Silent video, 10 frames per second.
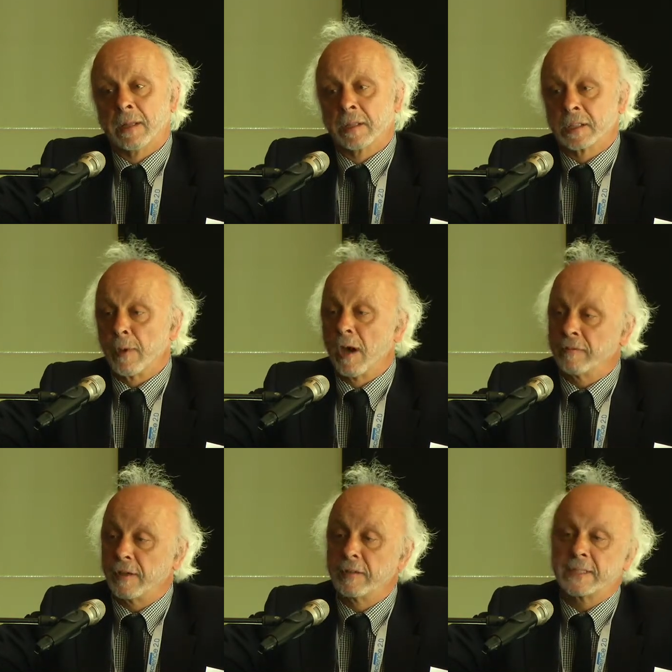The
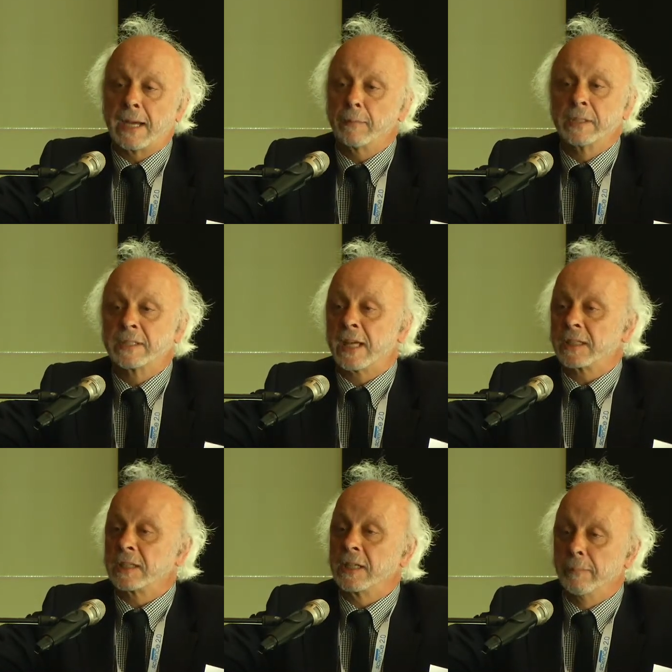smartphone, the tablet, is
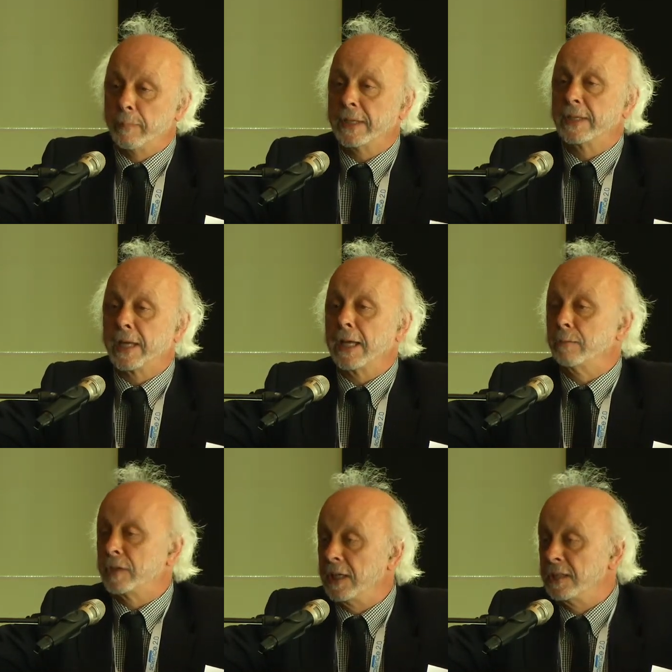actually a bigger
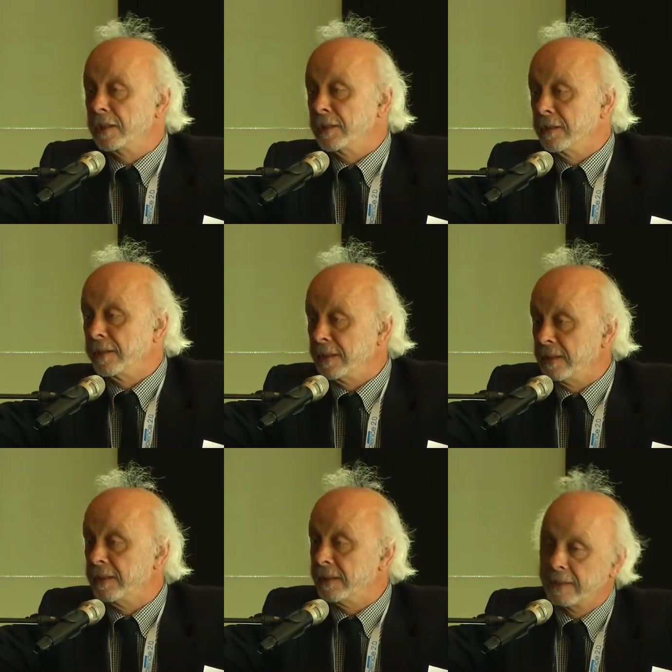game changer
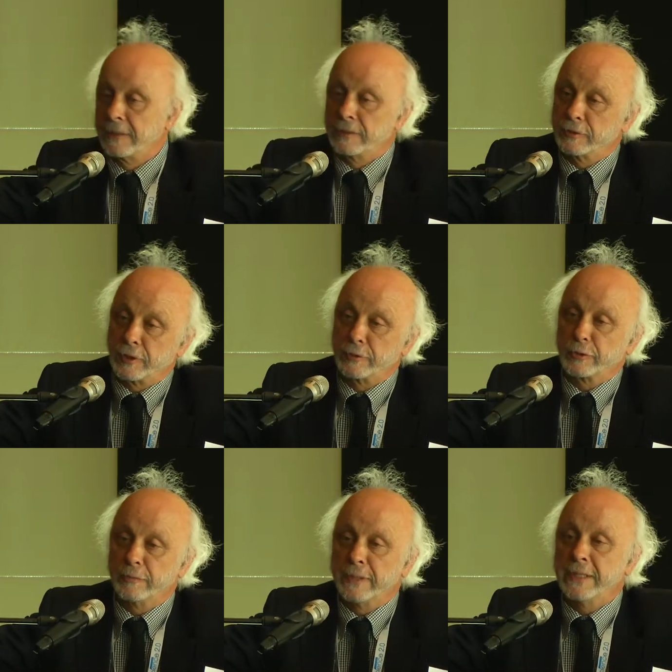than
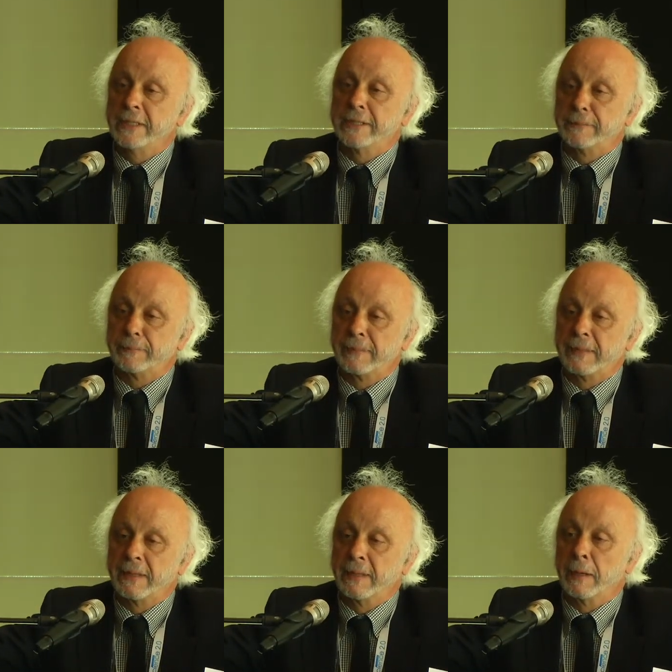social media.
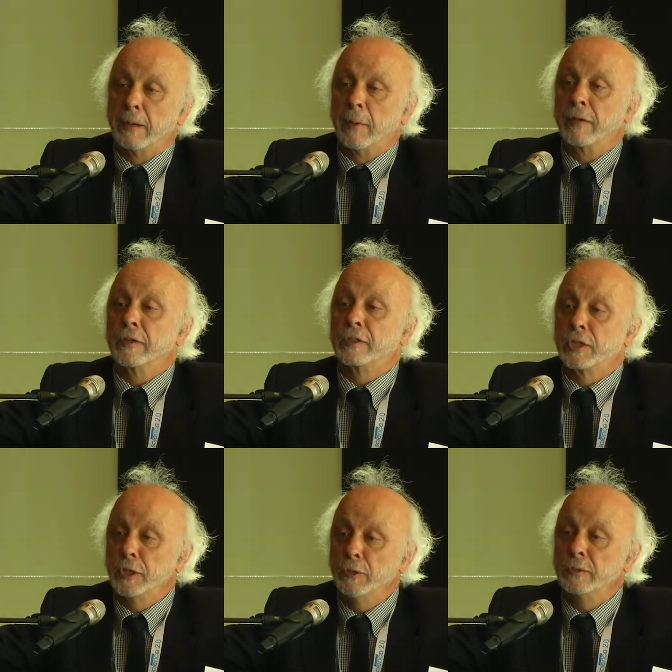But the
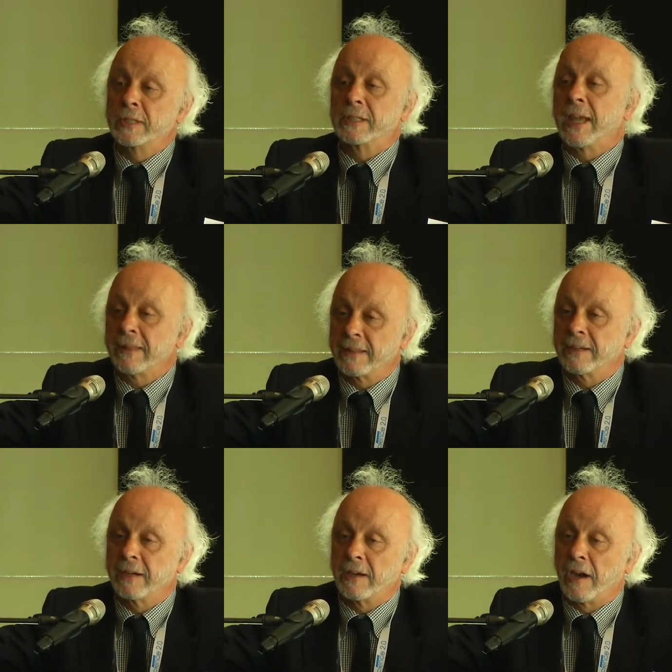two
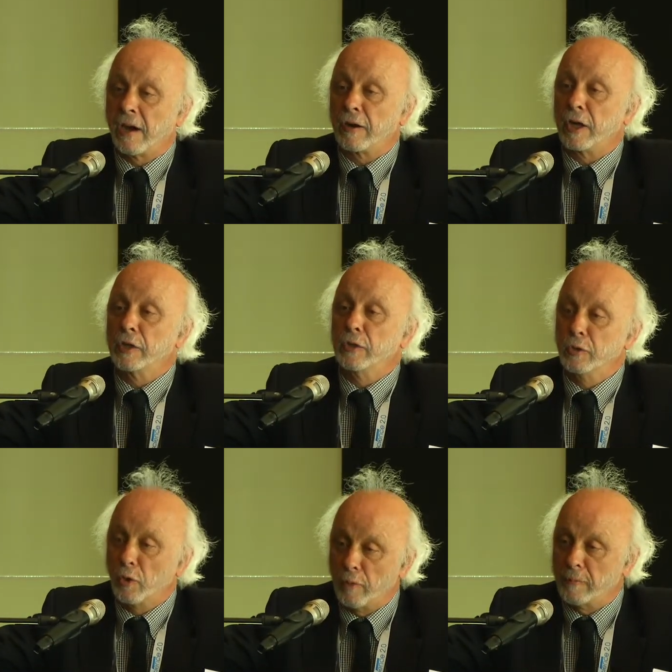together are
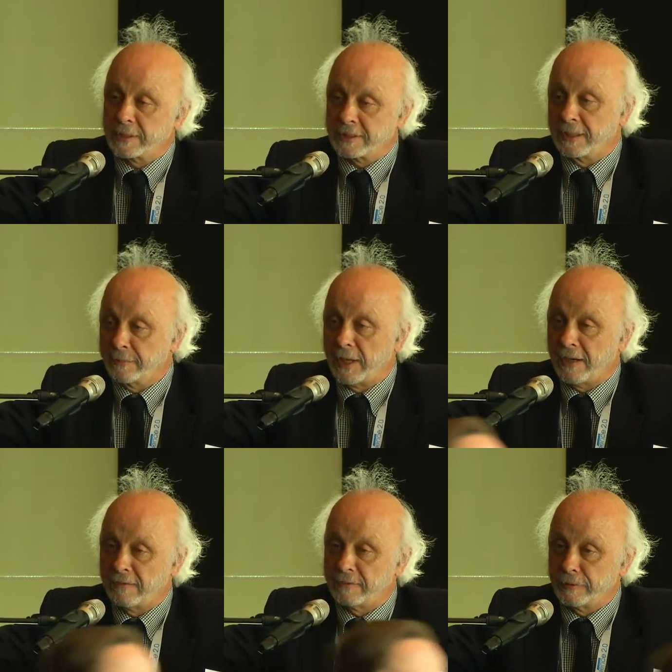enormously
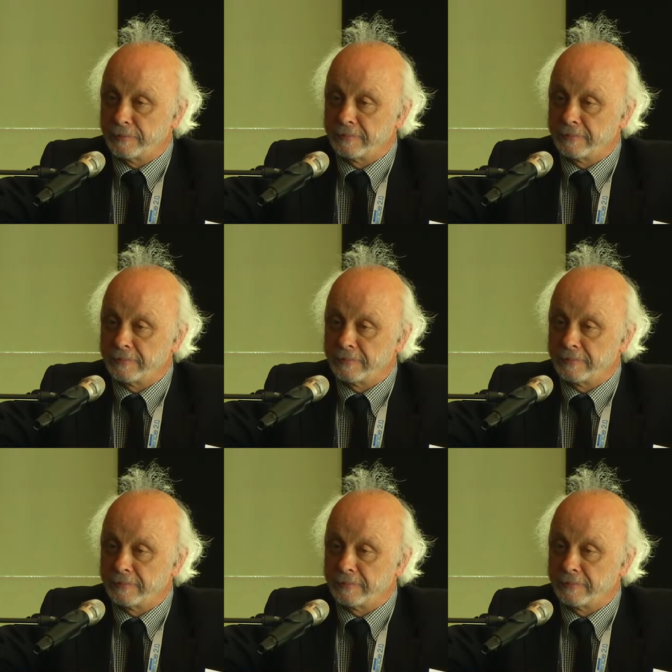powerful.